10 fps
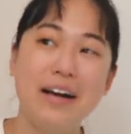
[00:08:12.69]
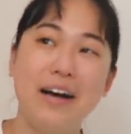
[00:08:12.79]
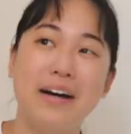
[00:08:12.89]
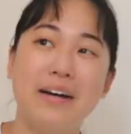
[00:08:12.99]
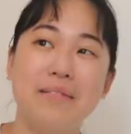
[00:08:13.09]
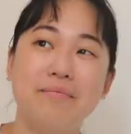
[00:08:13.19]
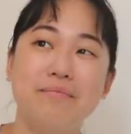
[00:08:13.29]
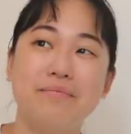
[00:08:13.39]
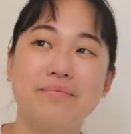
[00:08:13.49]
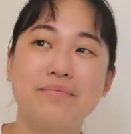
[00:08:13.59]

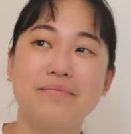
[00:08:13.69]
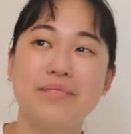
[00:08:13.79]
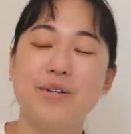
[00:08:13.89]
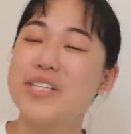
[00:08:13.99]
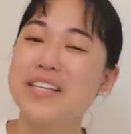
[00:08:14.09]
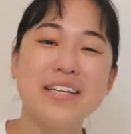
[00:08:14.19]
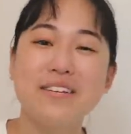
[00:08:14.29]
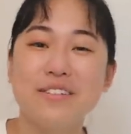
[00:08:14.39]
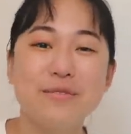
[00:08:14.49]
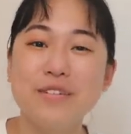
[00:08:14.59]
Um, which I think is
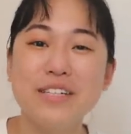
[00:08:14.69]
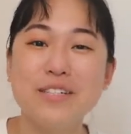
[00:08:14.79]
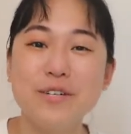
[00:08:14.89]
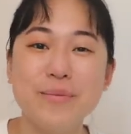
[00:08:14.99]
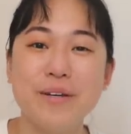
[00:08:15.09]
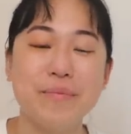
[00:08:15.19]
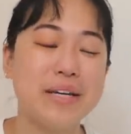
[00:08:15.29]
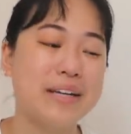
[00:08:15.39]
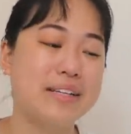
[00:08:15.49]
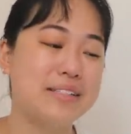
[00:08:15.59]
also really stupid
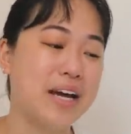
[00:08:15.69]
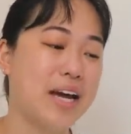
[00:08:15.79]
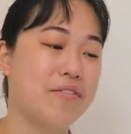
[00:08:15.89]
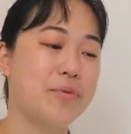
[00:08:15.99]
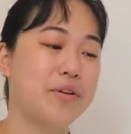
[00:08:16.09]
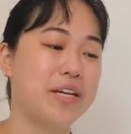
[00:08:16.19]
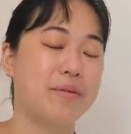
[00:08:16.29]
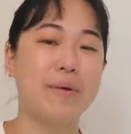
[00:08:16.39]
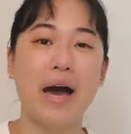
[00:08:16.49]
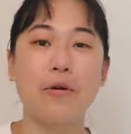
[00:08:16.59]
because not everyone
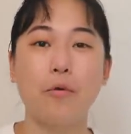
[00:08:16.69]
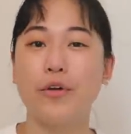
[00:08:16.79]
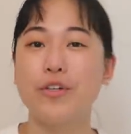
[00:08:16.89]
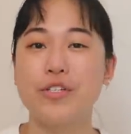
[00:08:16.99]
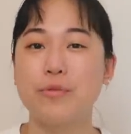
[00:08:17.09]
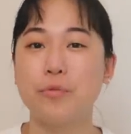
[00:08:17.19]
can pack orders